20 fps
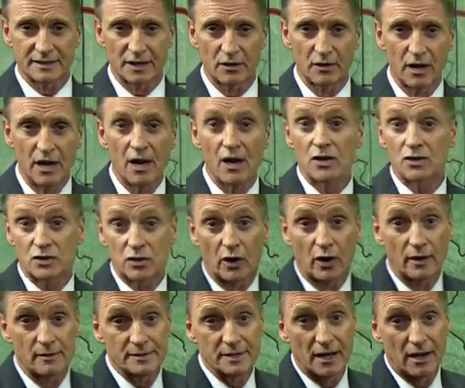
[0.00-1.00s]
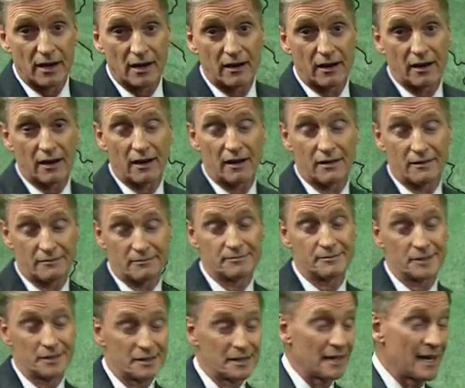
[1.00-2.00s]
So storms are a
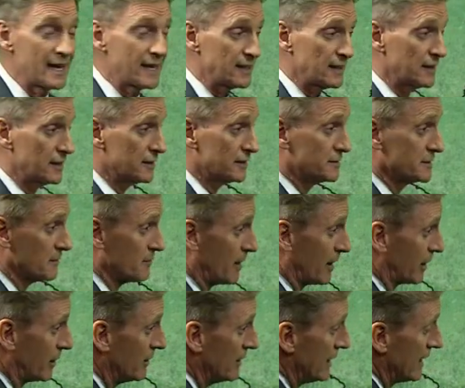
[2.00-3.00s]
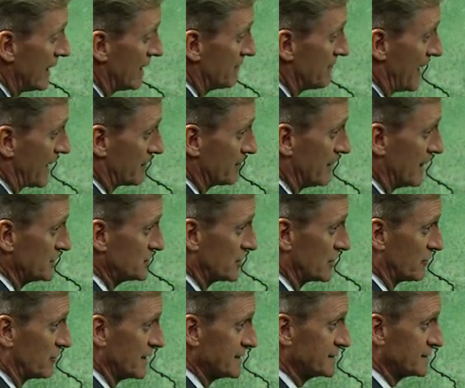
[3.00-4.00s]
good likelihood tomorrow. In fact, much
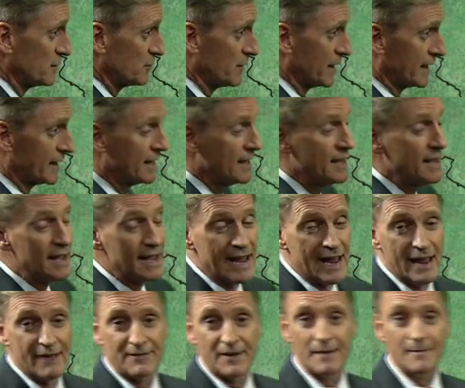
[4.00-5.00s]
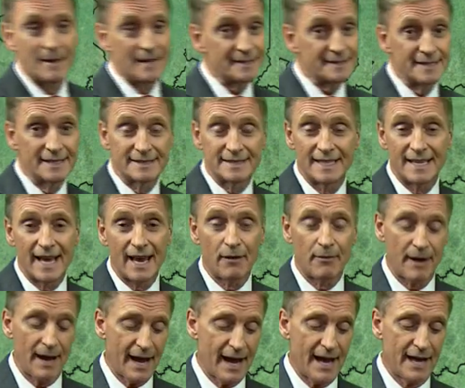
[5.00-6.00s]
of the rest of the week. If you missed it today,
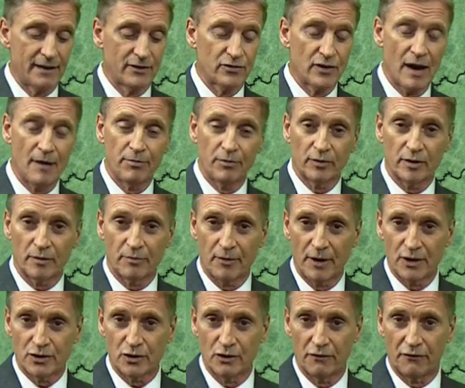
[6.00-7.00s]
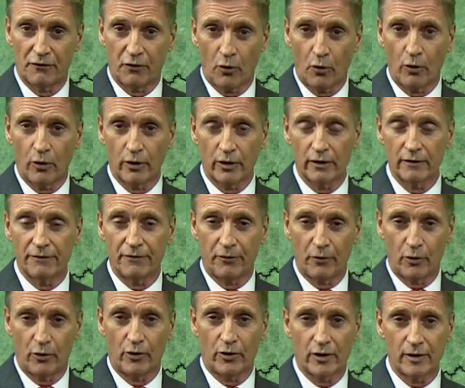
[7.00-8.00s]
we had tropical Depression 4
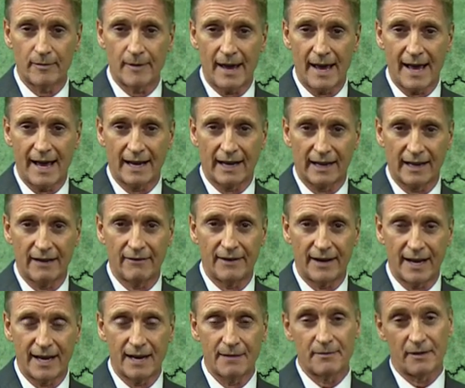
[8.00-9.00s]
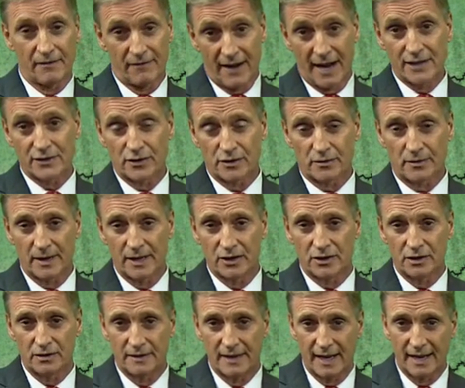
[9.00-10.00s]
form at 11 a.m. advisories were
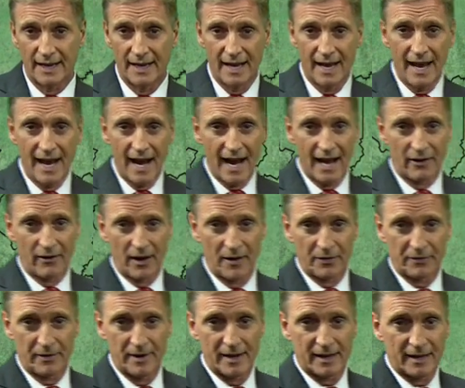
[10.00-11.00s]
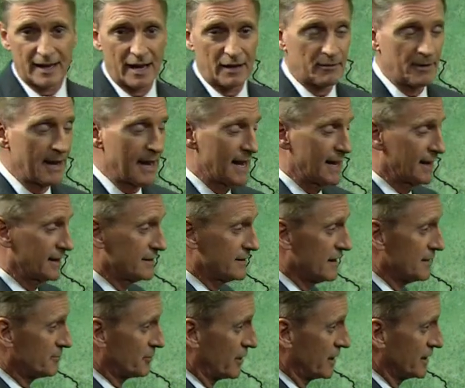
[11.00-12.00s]
issued then, and around 3 o'clock we had it
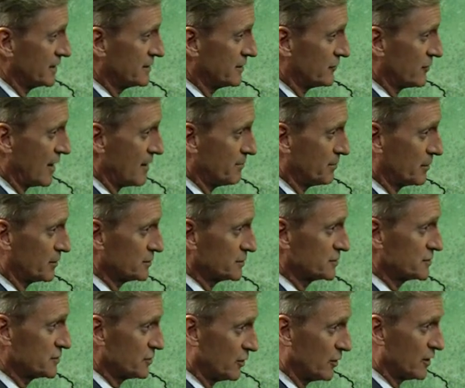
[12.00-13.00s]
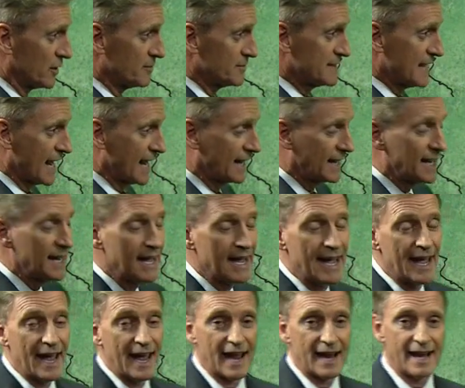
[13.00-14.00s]
upgraded to Tropical Storm Danny.
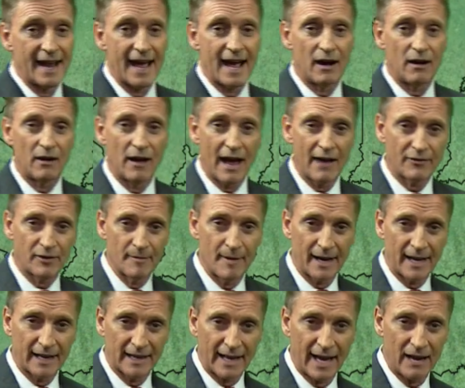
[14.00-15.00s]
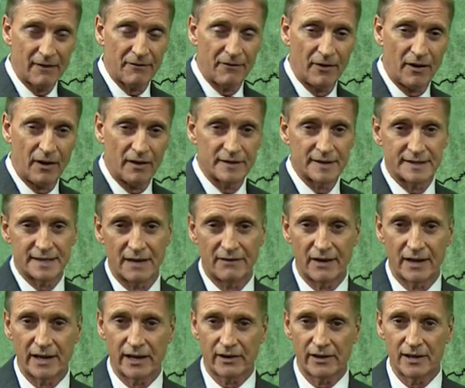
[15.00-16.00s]
And now, after making landfall this
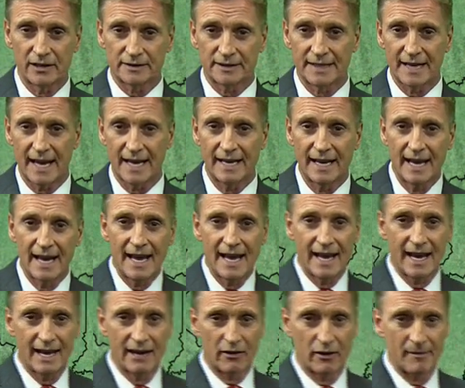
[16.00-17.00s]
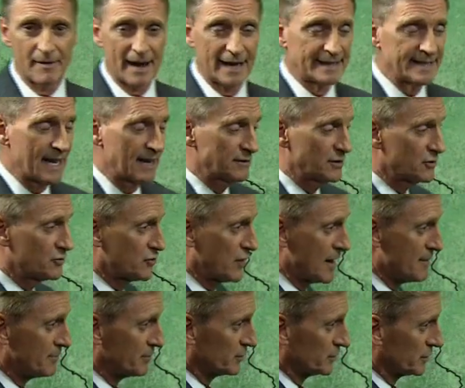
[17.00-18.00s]
evening near Hilton Head, eh, we're back down to
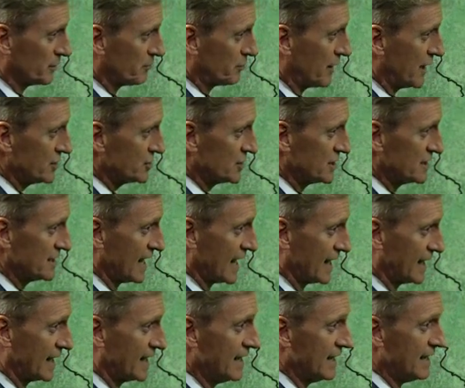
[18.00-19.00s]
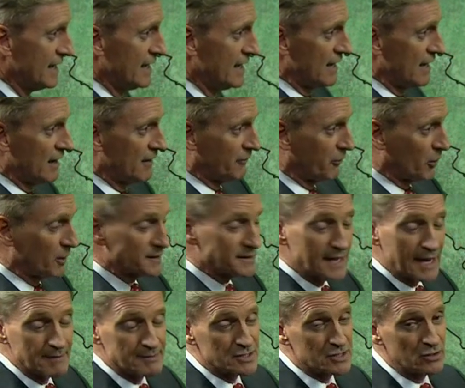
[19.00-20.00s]
Tropical Depression Danny. Fourth
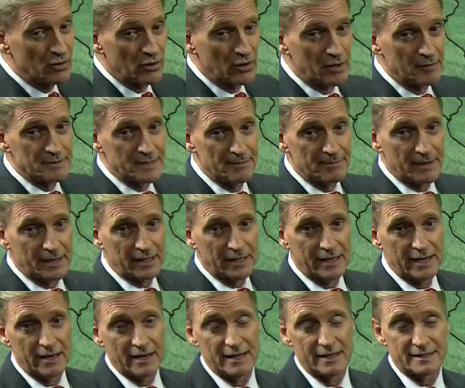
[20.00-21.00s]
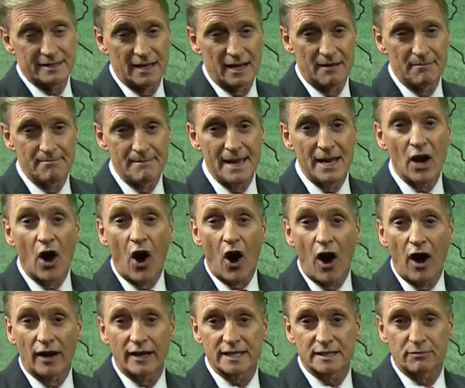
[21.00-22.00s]
named storm, typically it's uh, mid
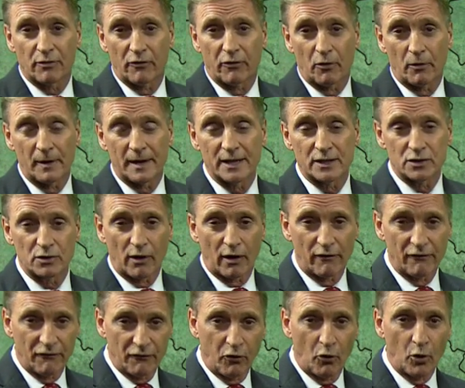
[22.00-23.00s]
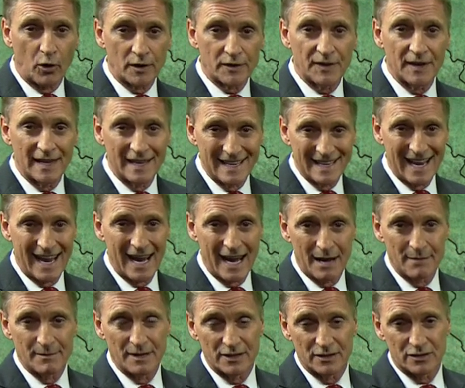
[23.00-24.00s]
August before we get to our fourth
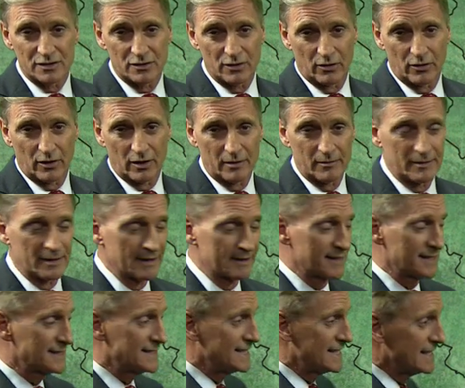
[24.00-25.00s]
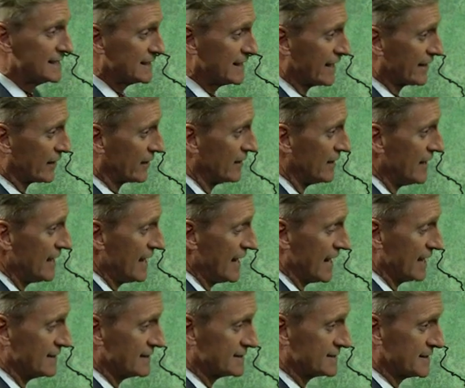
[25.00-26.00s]
named storm, uh, the D letter
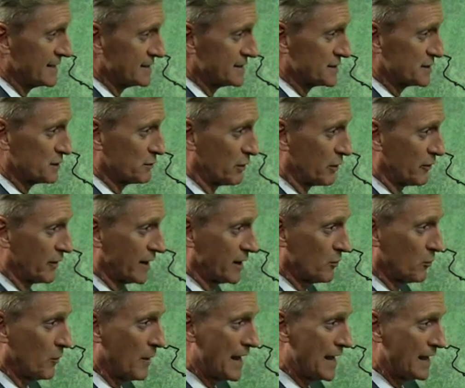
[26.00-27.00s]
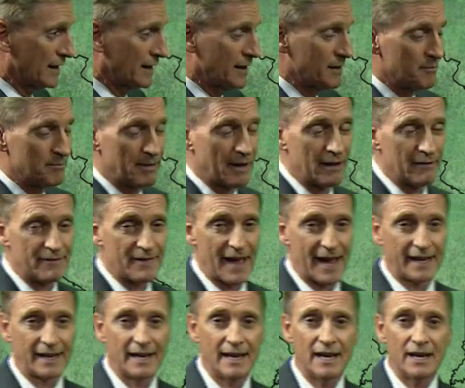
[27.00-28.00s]
in the season, so we're running well above
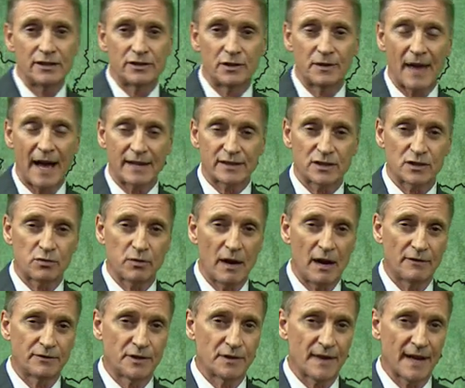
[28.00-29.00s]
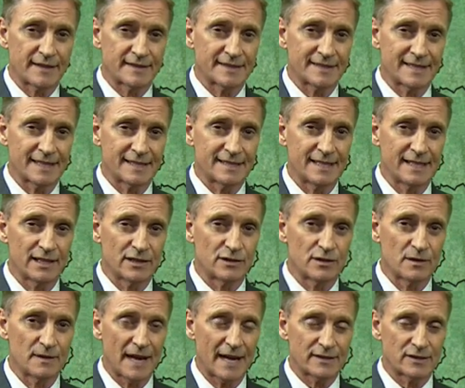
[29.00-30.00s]
that. 2012, 2016, and
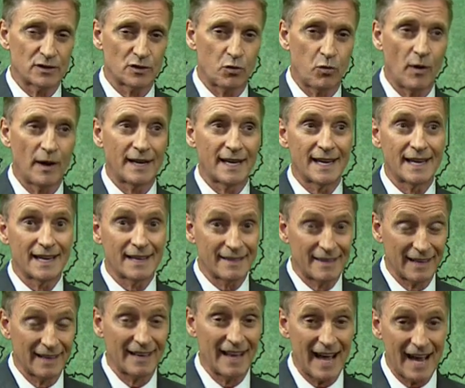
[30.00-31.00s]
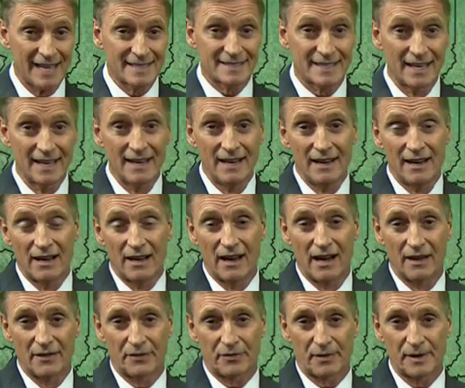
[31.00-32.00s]
2020, the last
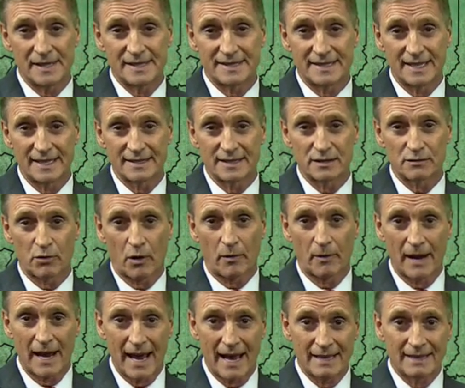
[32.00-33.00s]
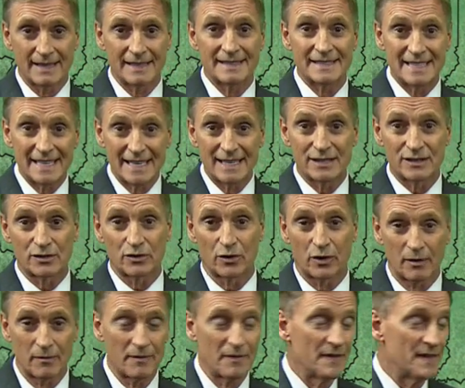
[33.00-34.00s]
uh, three seasons where we had the D
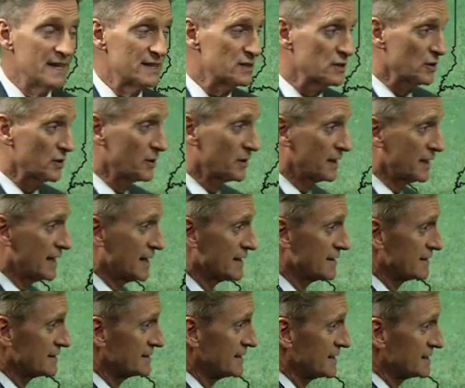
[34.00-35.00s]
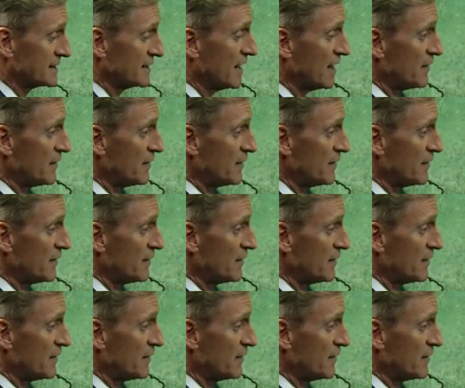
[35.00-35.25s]
storm this early in the season.